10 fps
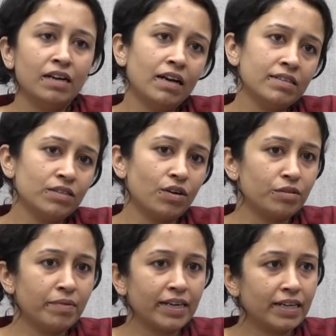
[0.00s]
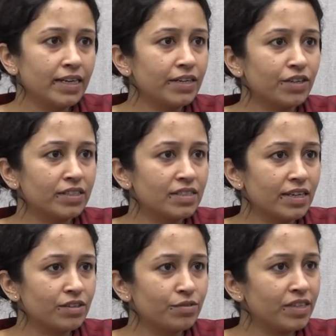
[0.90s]
doesn't automatically
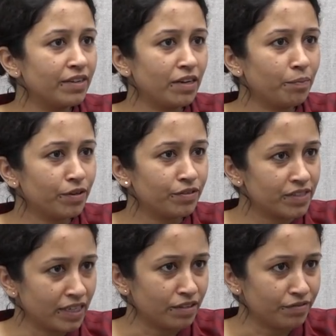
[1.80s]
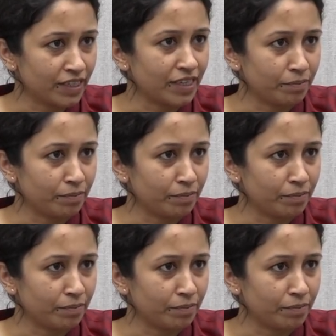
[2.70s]
translate to the development of scientific